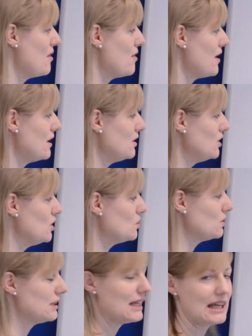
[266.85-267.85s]
Then you
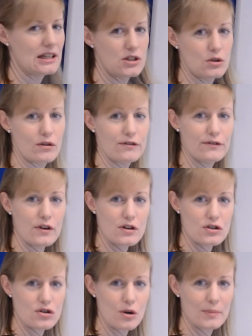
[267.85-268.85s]
will need your
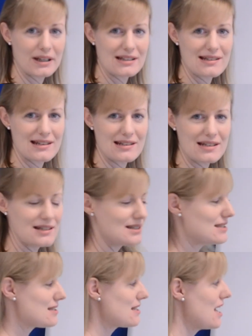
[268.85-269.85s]
first topic
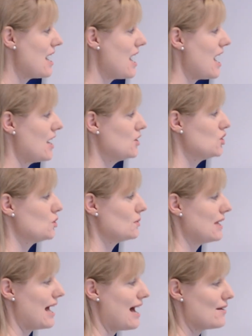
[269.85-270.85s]
sentence, and you
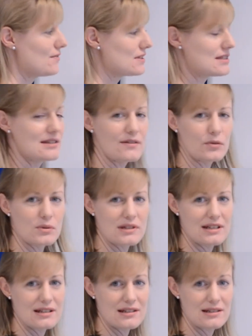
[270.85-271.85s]
will have several
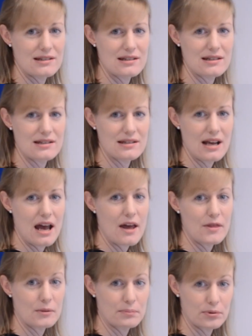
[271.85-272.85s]
sentences
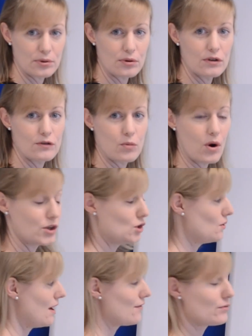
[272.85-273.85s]
that prove what
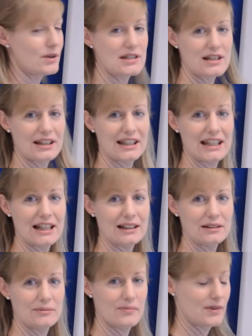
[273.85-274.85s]
you have written here.
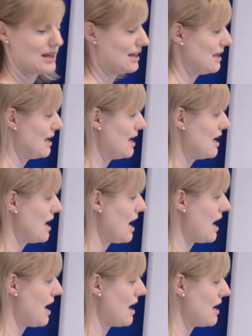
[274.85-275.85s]

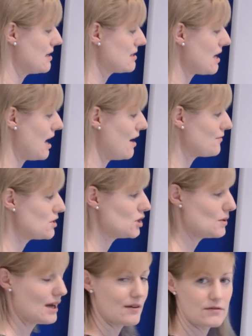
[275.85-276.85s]
And after
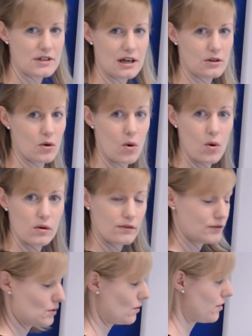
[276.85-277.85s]
you have done all
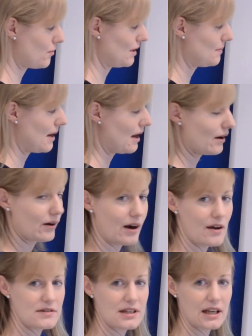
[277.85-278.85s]
of your 3
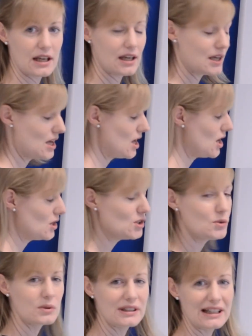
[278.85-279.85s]
paragraphs here, you
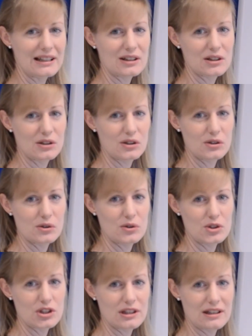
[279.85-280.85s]
will need a
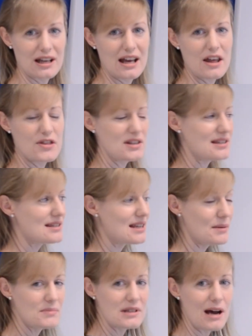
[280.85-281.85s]
conclusion. This
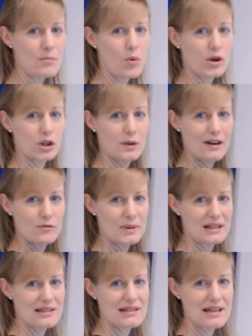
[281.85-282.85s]
sums up what you have
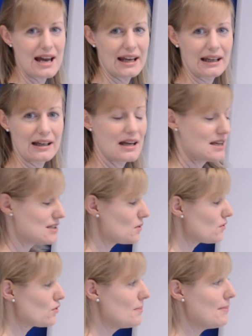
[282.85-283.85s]
been saying, so it
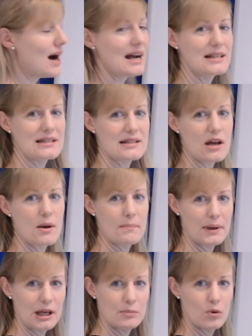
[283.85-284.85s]
reminds
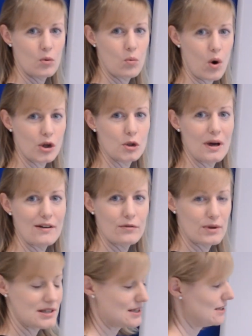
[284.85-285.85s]
people what you have
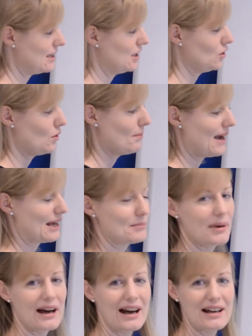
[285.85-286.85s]
written in your main
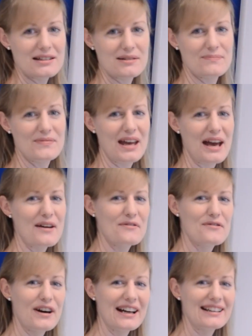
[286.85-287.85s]
part. Have
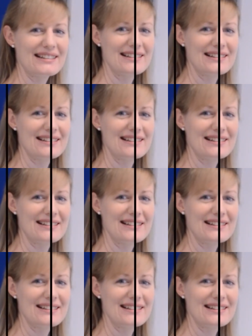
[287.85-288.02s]
fun.